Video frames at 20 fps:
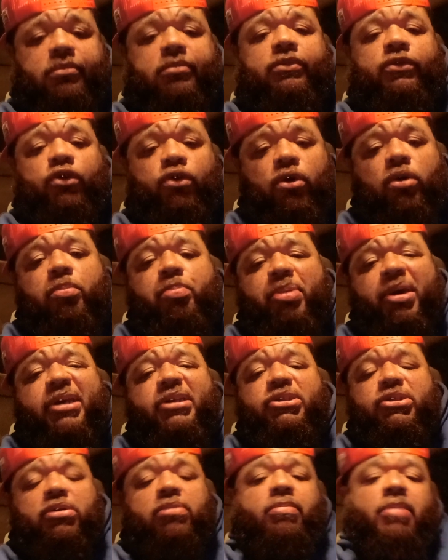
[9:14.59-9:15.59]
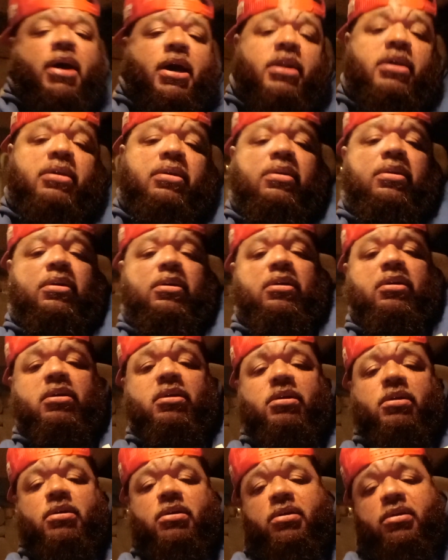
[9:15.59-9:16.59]
You gonna pay somebody.
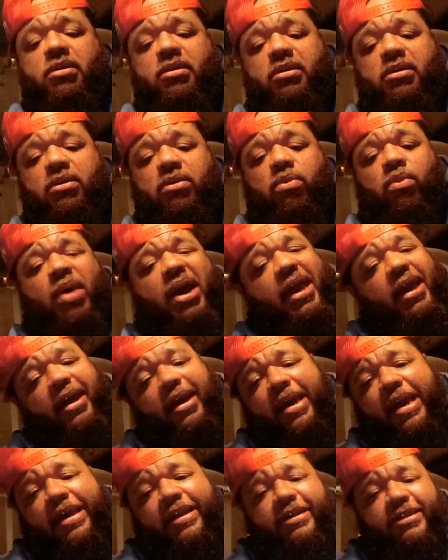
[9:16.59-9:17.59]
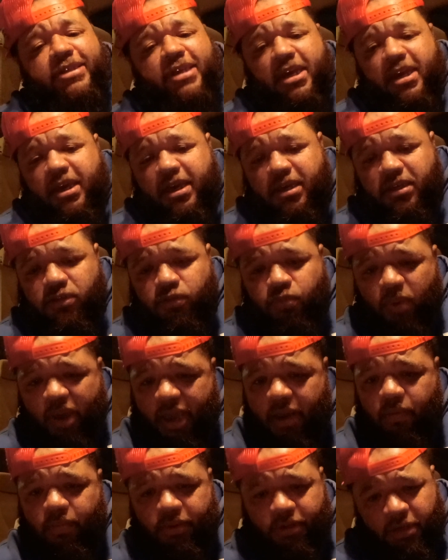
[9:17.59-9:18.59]
Whack got his hands,
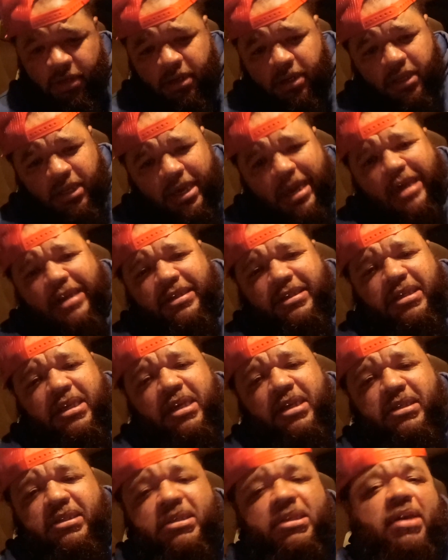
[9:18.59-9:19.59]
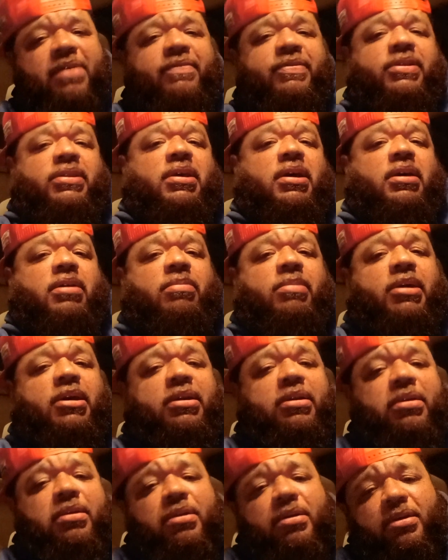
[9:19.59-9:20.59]
Whack 100, he got his hands in everything,
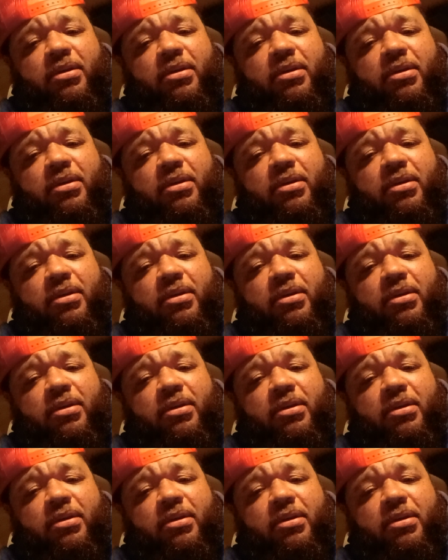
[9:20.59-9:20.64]
man.